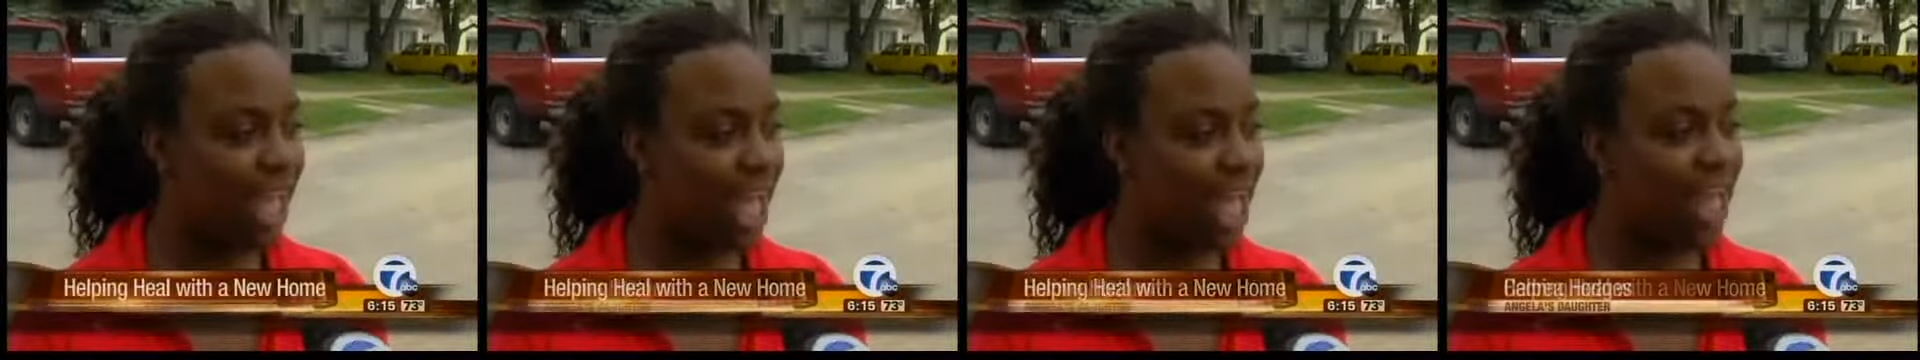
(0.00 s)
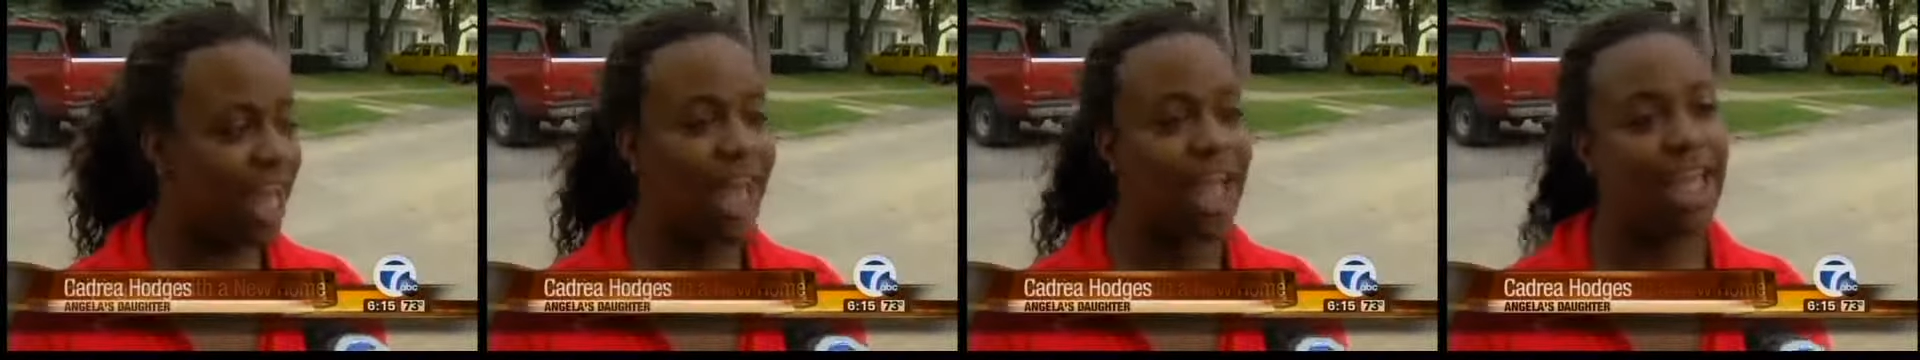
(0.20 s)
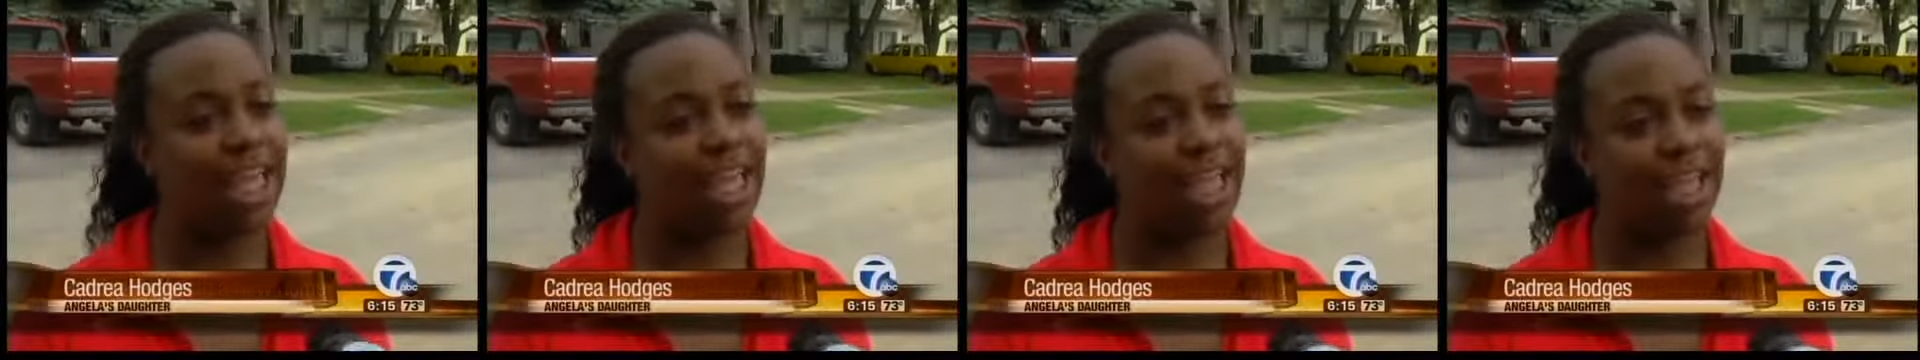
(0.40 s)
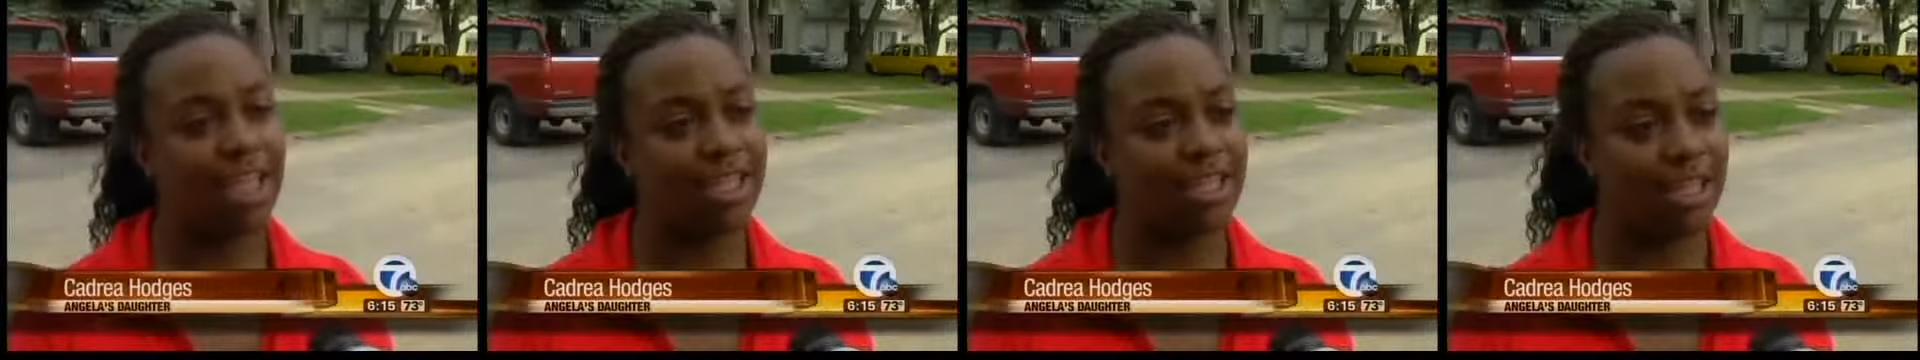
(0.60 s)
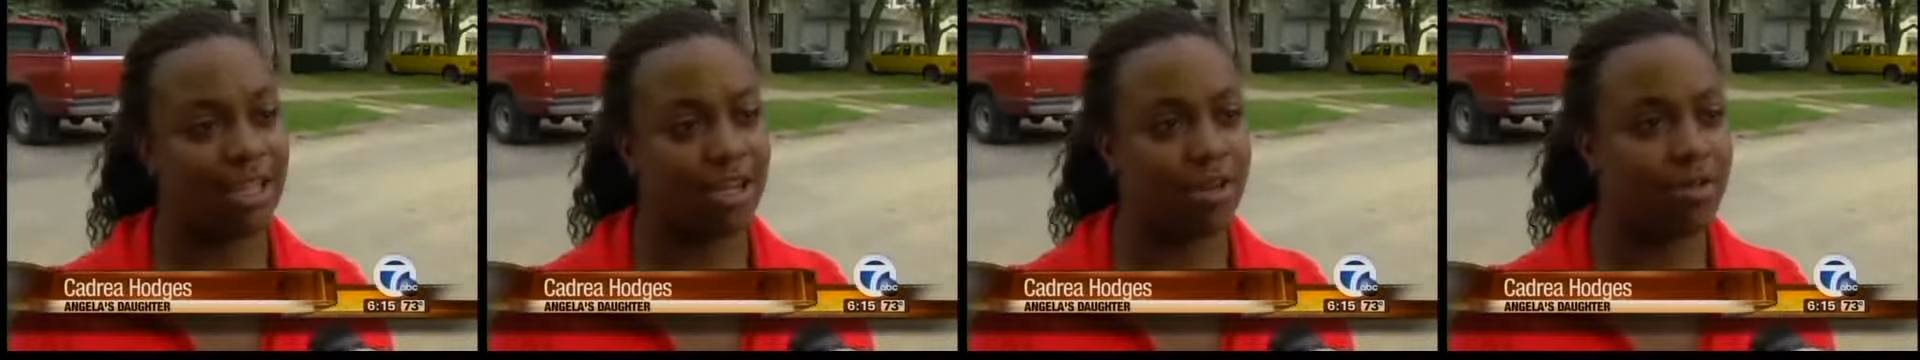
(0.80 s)
I like it.
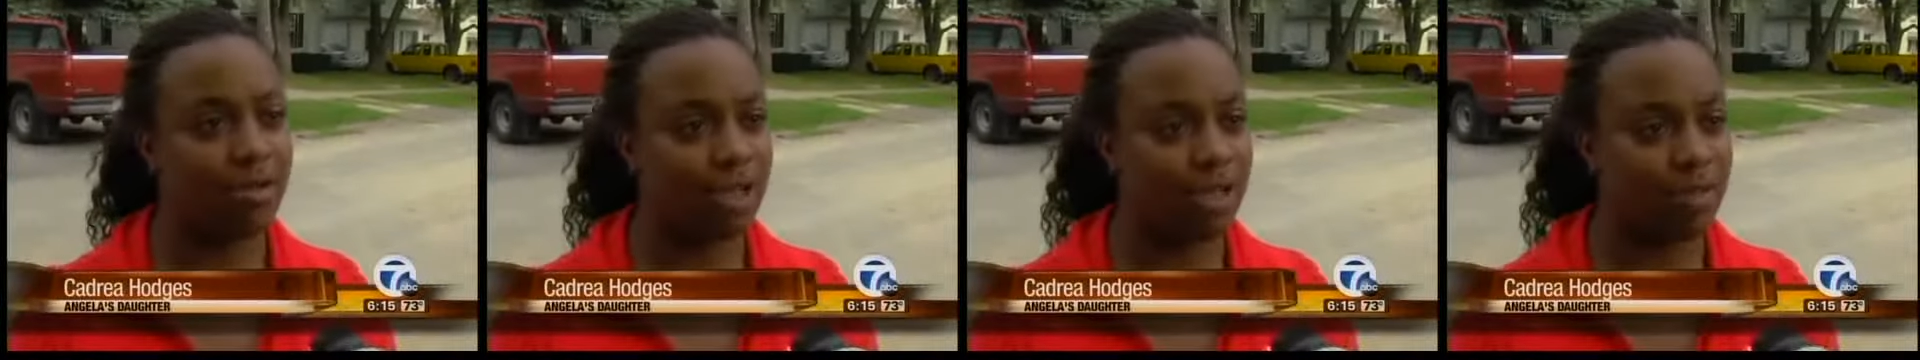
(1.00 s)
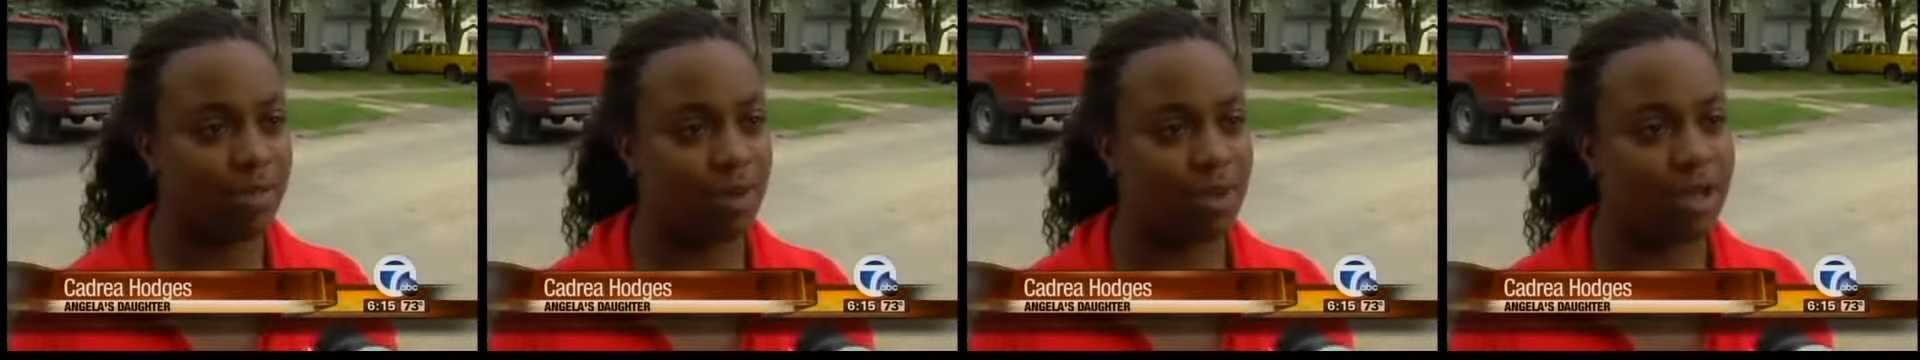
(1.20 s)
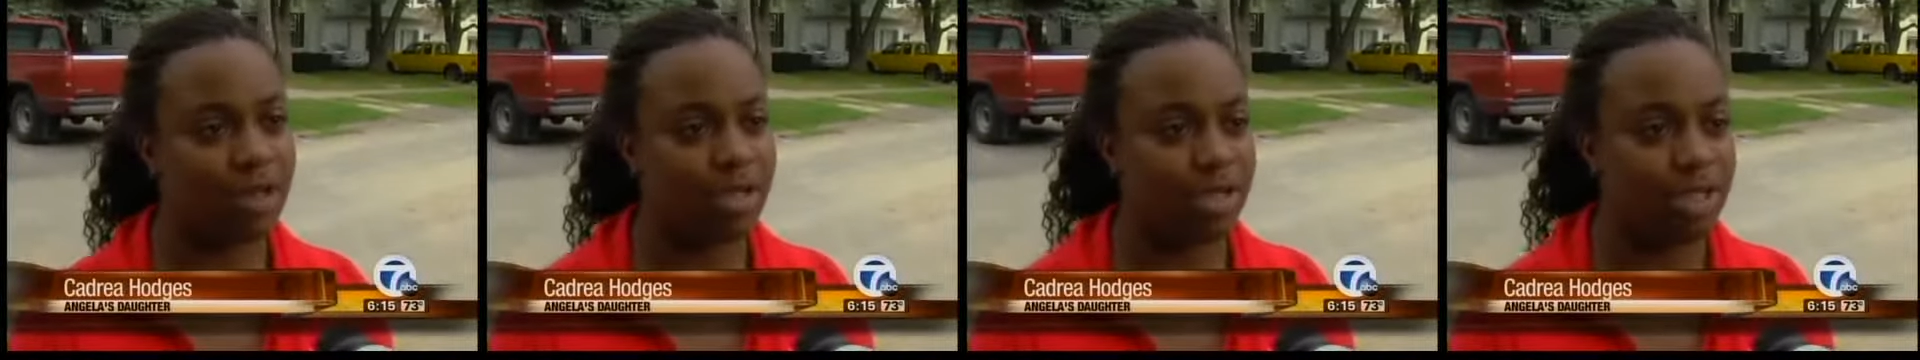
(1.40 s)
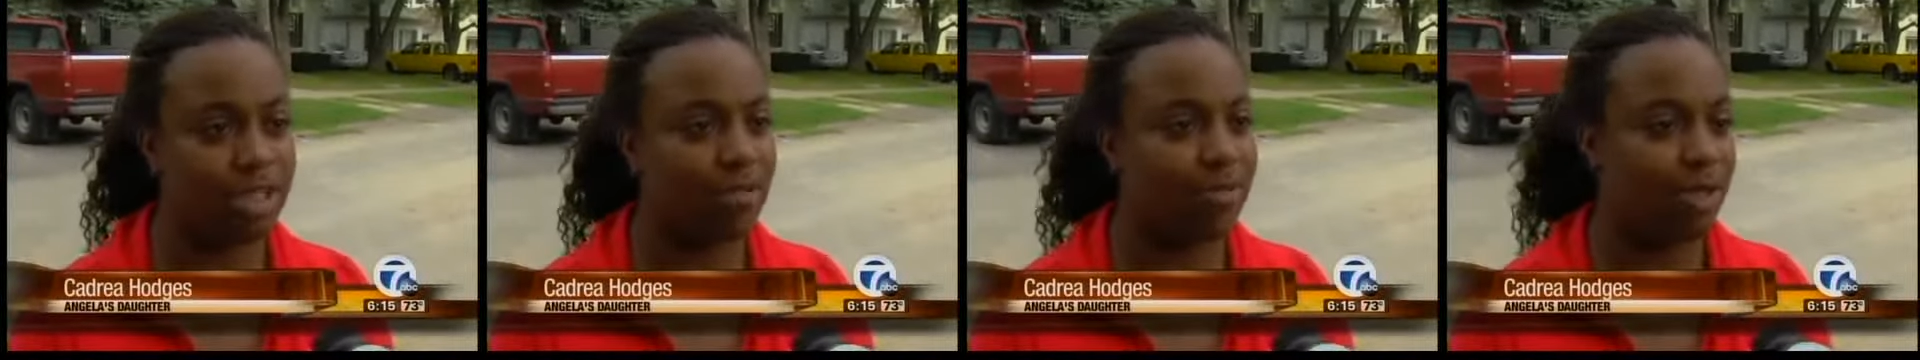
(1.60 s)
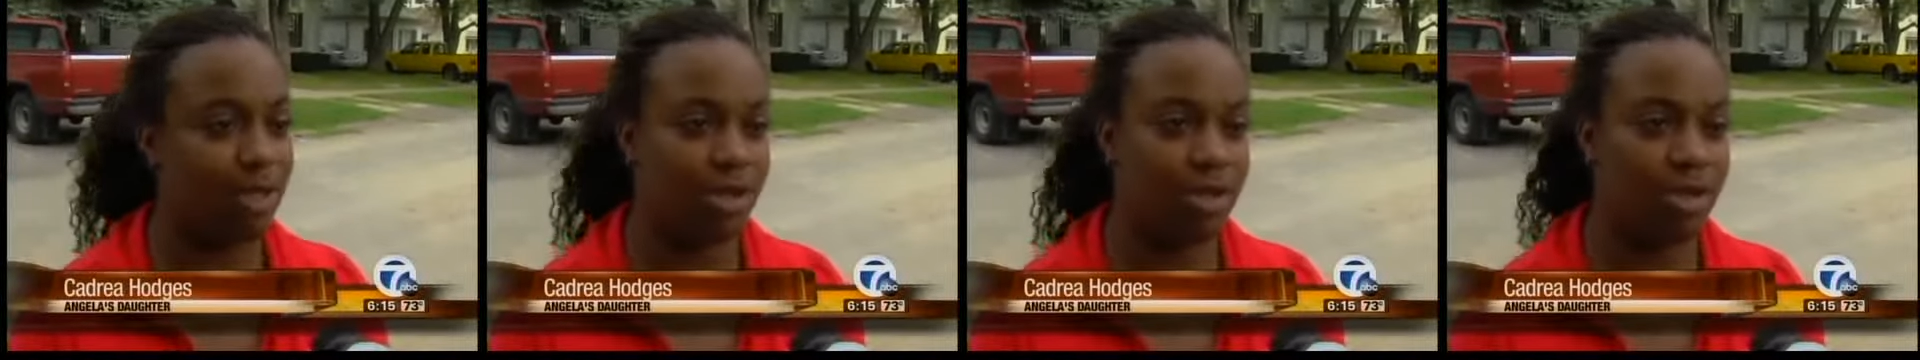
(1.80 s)
It's a new experience. It's
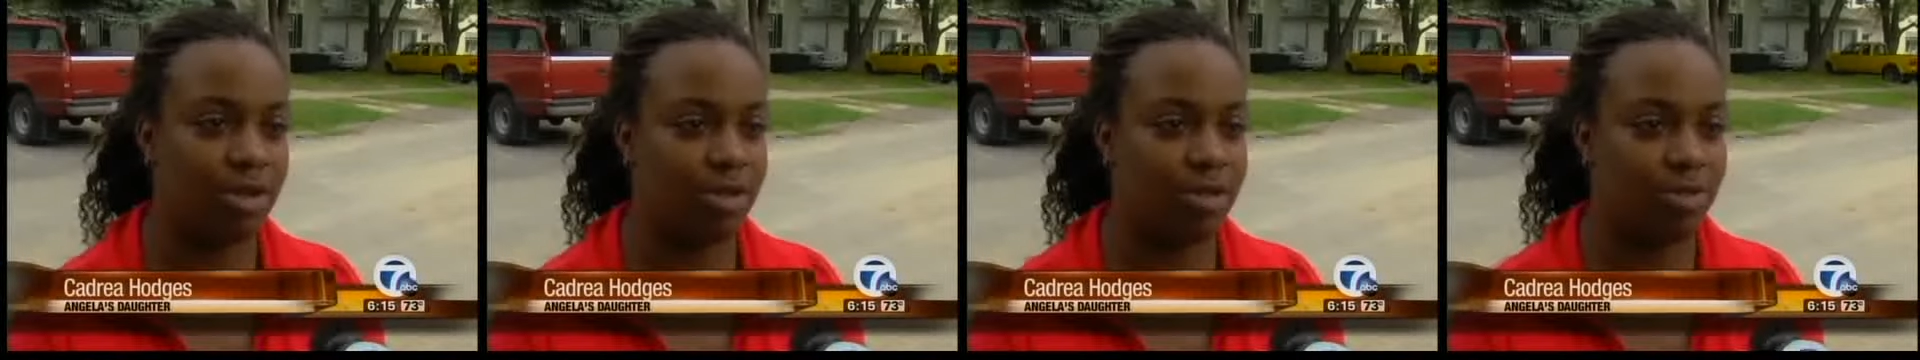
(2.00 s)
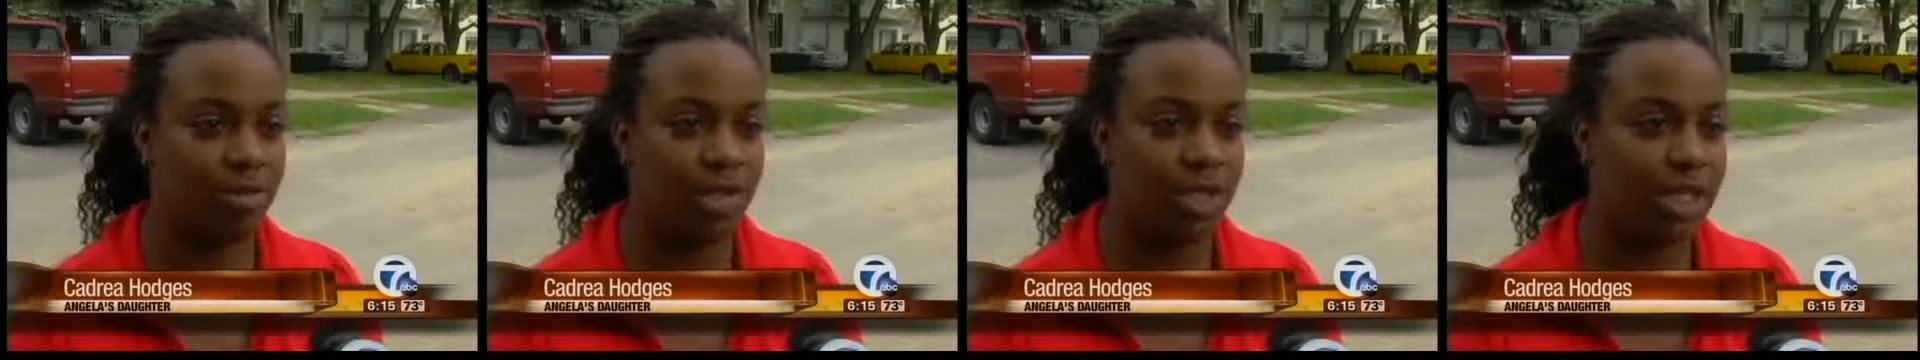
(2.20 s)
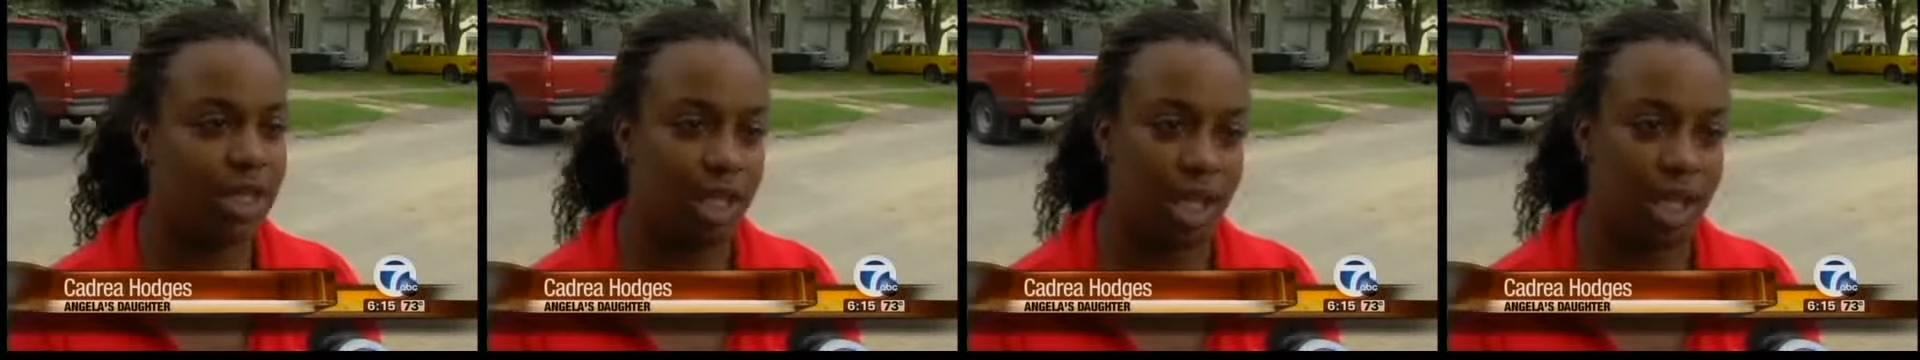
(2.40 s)
something new.